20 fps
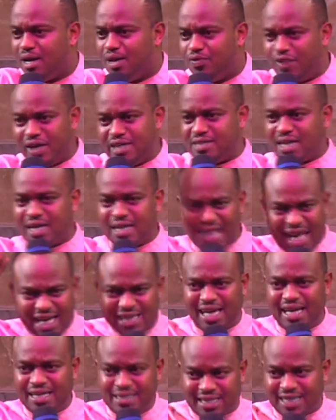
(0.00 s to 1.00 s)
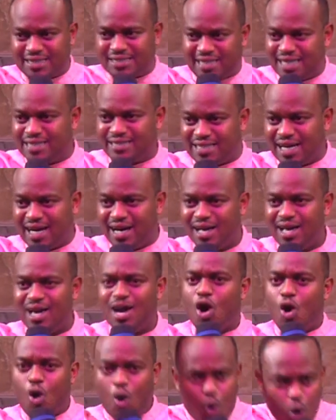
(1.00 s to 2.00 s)
There is another intercessor
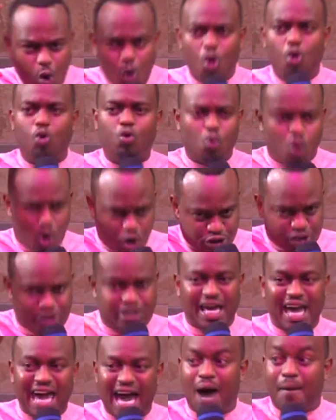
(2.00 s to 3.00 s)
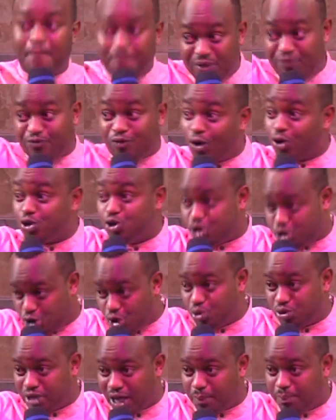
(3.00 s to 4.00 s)
who was there before you
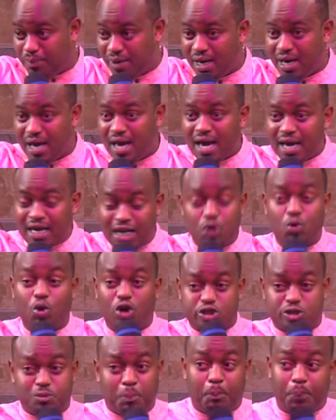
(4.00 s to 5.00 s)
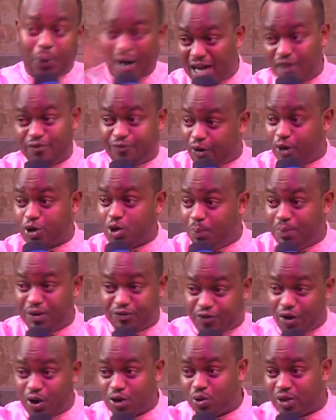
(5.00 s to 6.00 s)
showed up. He was praying for you
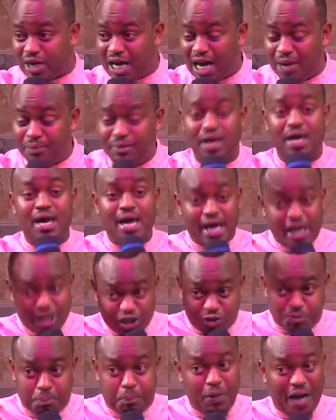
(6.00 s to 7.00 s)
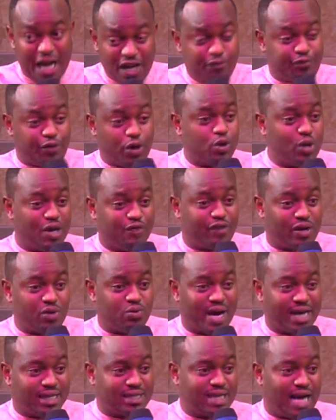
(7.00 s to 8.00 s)
before you came. He's praying for you even
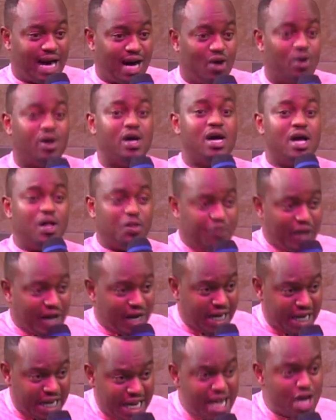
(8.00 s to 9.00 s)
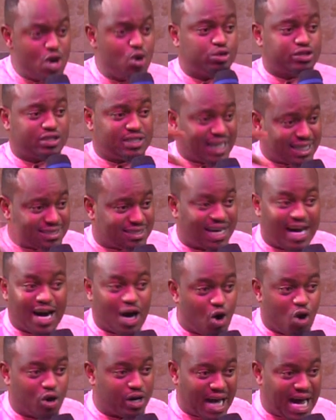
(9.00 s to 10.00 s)
right now. The news that are
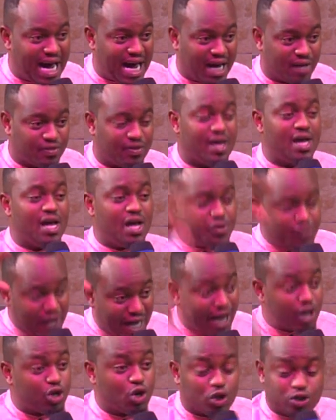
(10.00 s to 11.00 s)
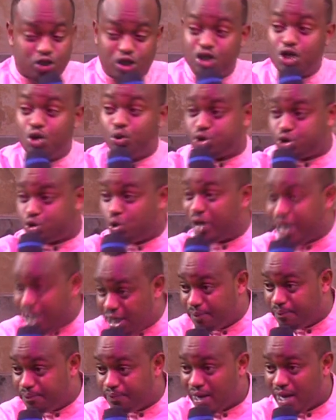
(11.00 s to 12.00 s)
on earth, they are not news to
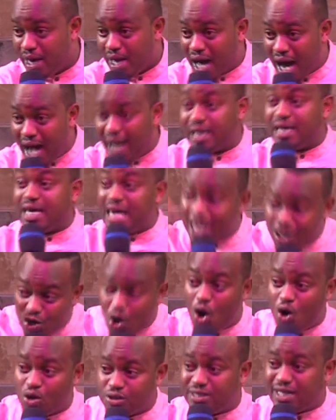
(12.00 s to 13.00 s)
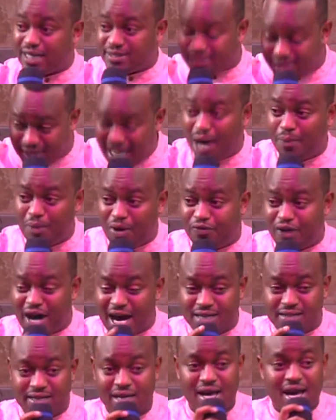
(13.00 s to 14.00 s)
him. And he knows that some of
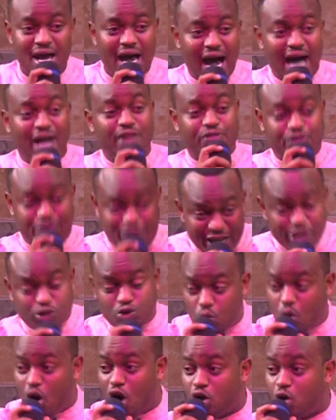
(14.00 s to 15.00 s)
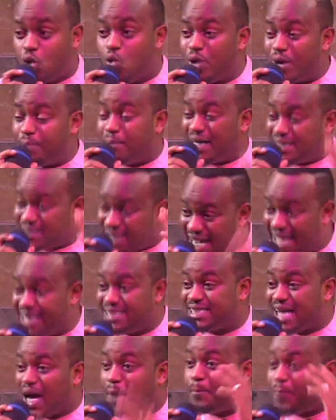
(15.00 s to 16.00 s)
us at this walk, we might
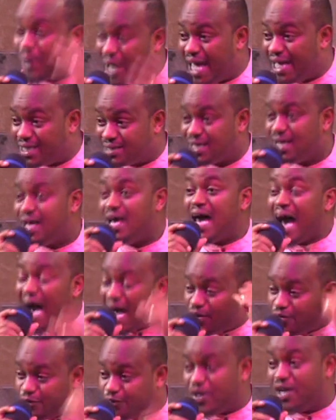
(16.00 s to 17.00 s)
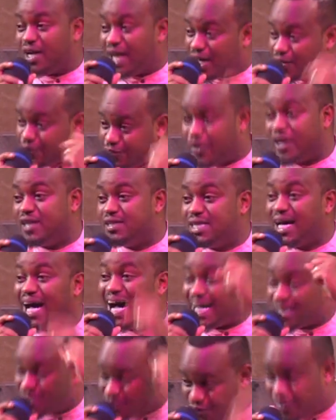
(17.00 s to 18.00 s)
enter a place and feel like faith
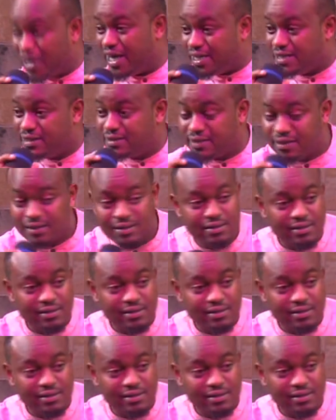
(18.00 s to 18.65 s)
has failed.